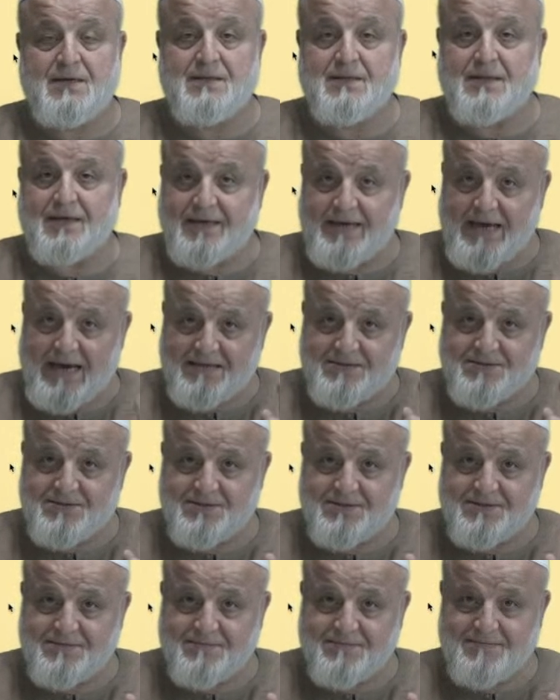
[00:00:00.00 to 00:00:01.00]
The
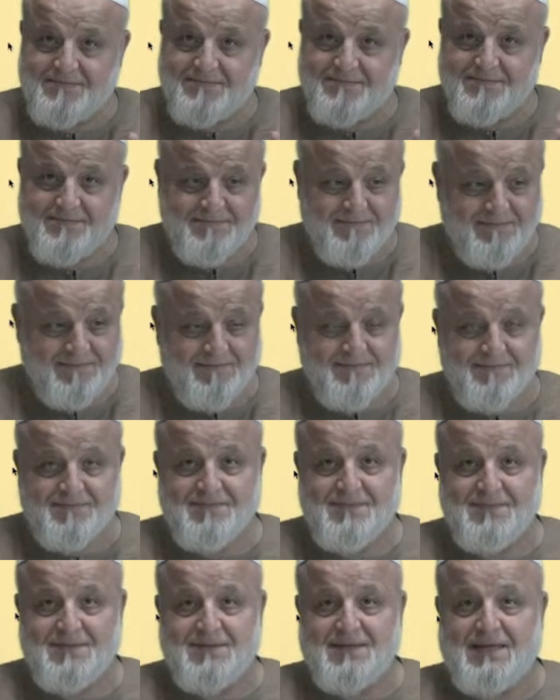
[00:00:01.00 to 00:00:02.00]
cats,
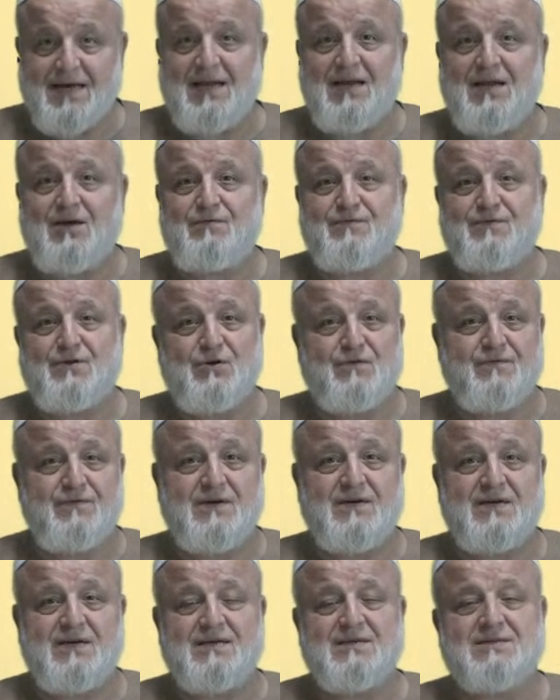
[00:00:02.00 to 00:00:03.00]
their leftover
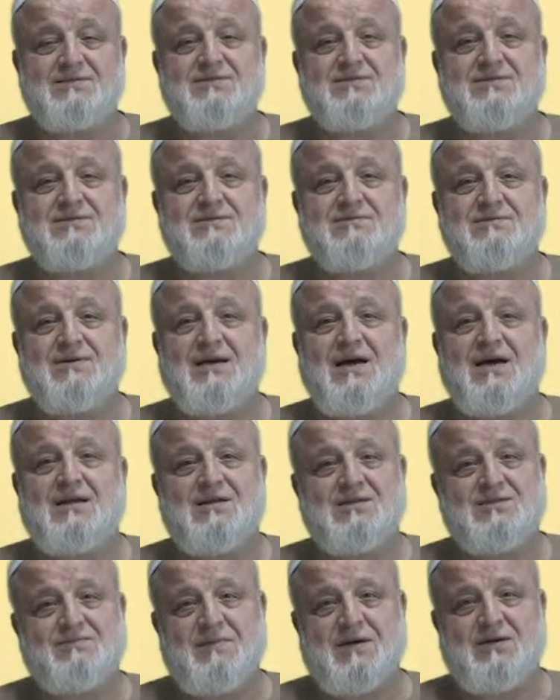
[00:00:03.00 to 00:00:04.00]
is regarded
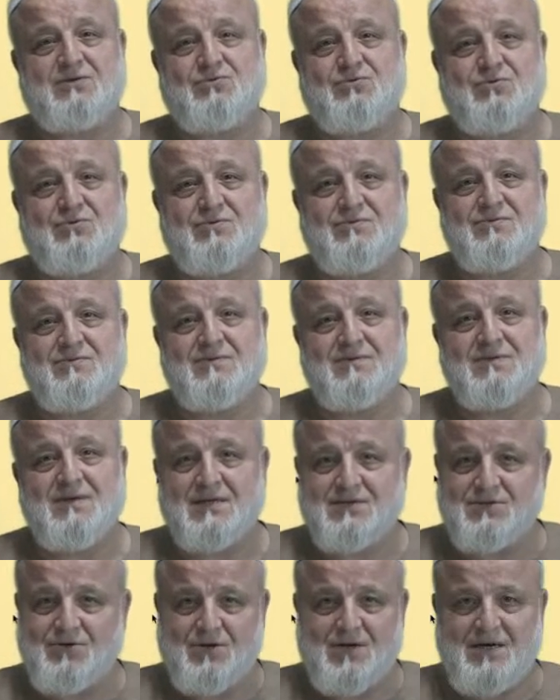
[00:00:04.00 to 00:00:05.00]
as makruh.
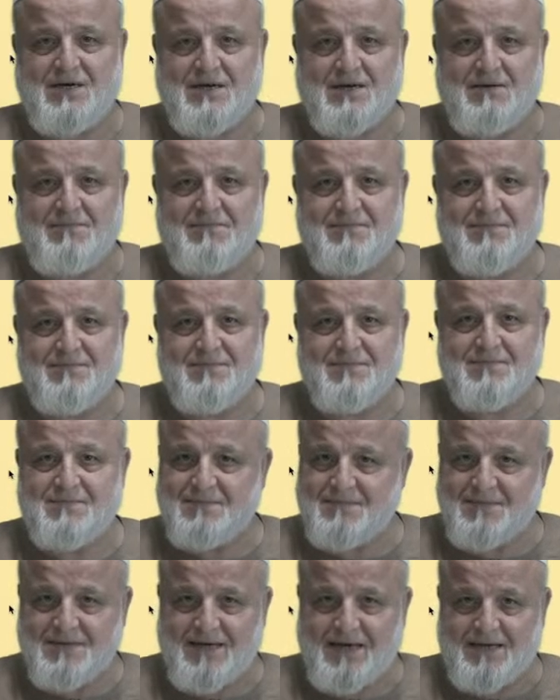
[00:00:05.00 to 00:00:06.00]
It's not haram.
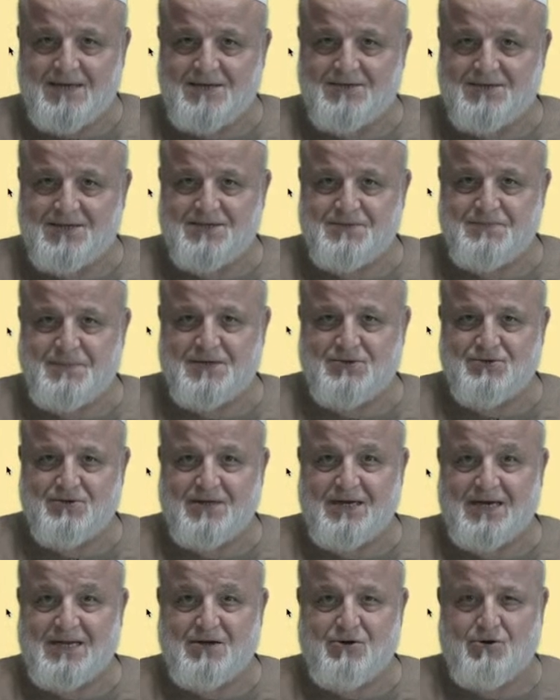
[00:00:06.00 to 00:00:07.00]
Cat is a special
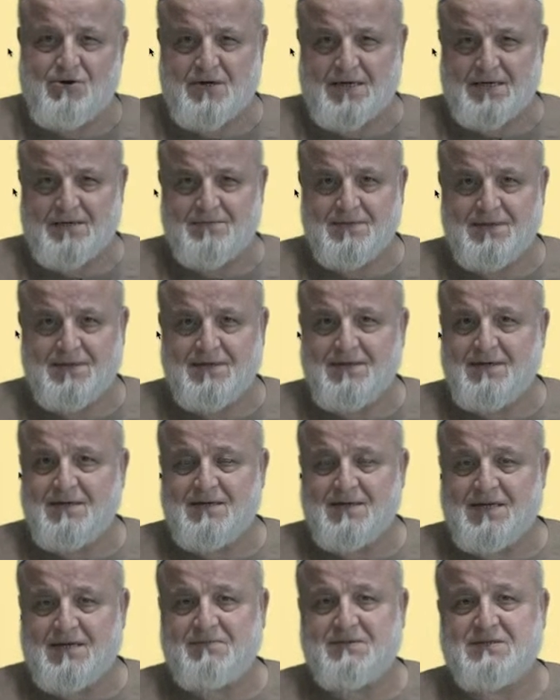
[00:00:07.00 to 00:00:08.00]
category.
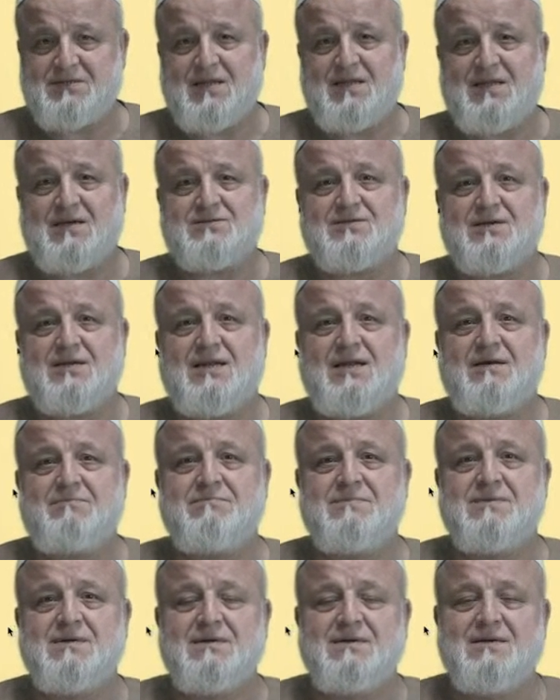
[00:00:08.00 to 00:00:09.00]
Nabi Sallallahu Alaihi
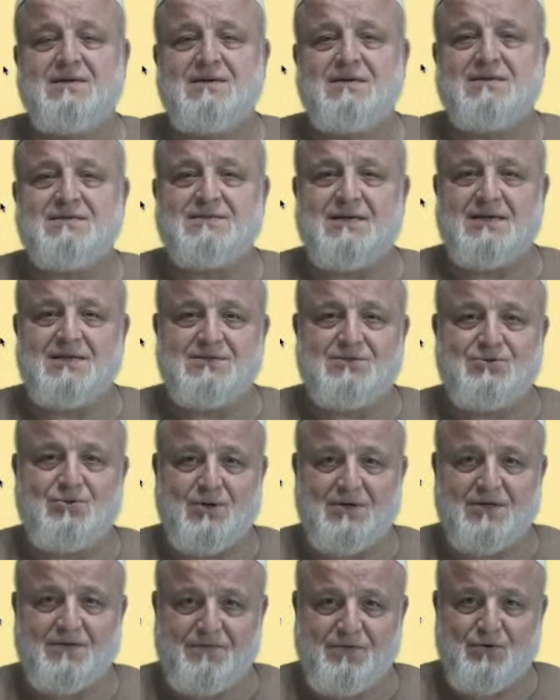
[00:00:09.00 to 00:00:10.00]
Wasallam says
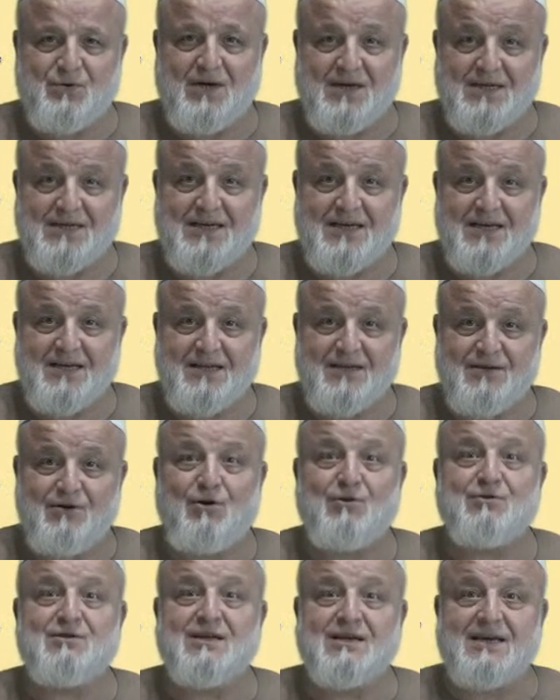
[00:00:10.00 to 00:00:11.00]
quite a few hadith
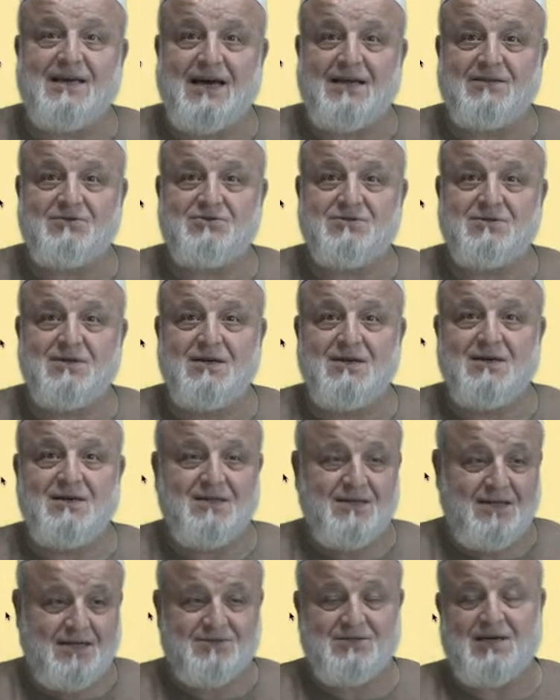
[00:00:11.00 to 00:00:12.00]
on the cats.
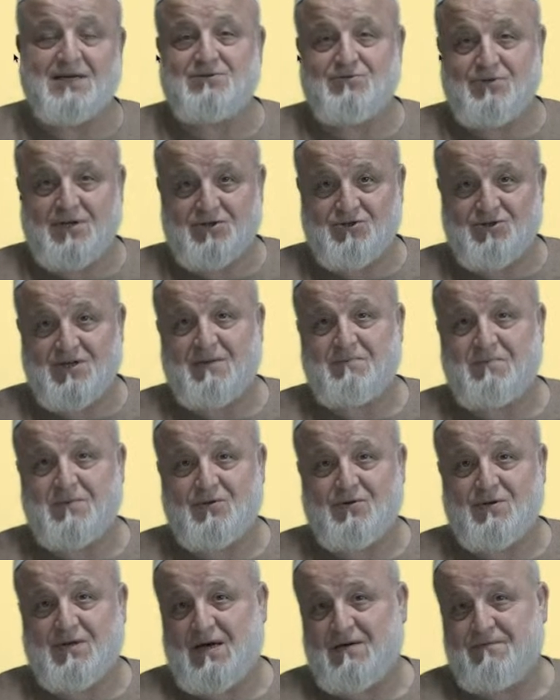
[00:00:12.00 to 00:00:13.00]
There's actually a
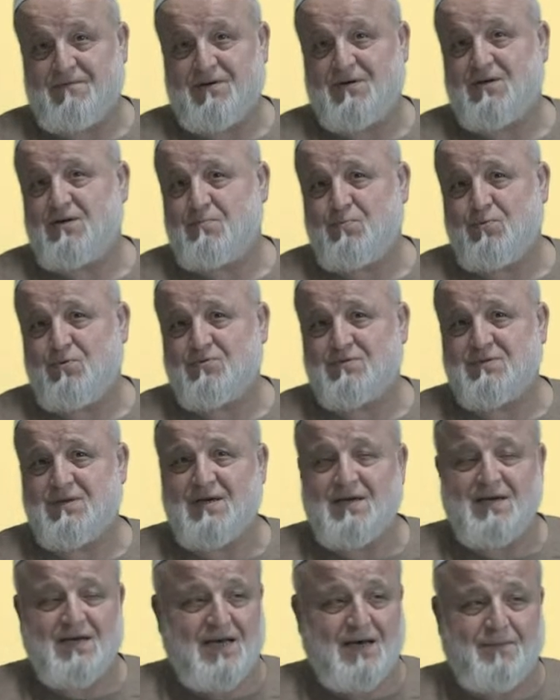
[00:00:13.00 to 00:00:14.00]
chapter on our fiqh books
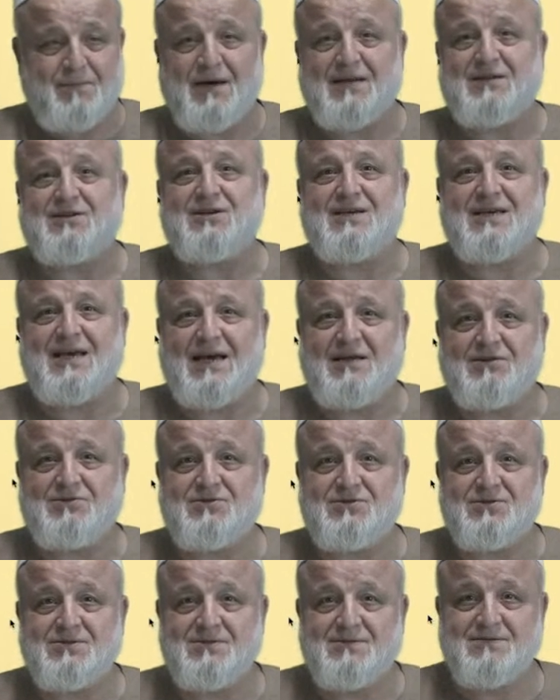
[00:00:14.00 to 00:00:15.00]
about the
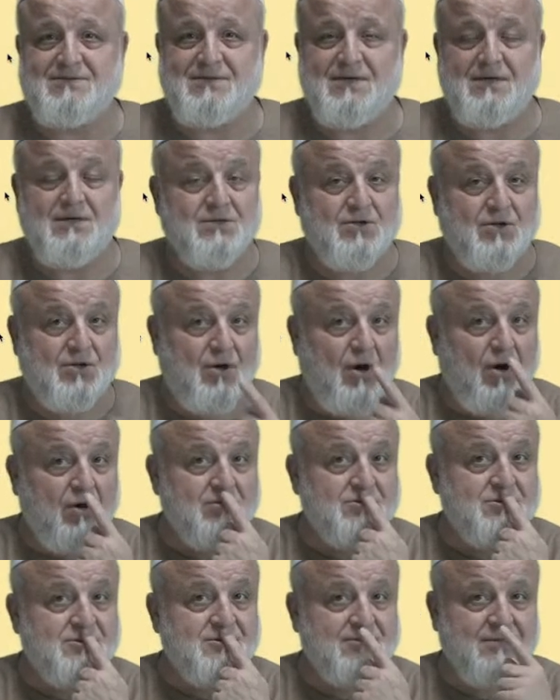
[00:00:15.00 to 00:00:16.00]
cats. The
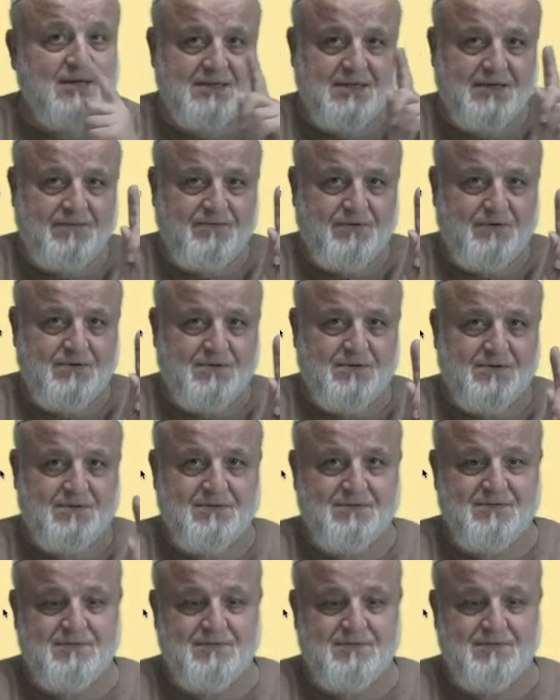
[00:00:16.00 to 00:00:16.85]
dogs are different.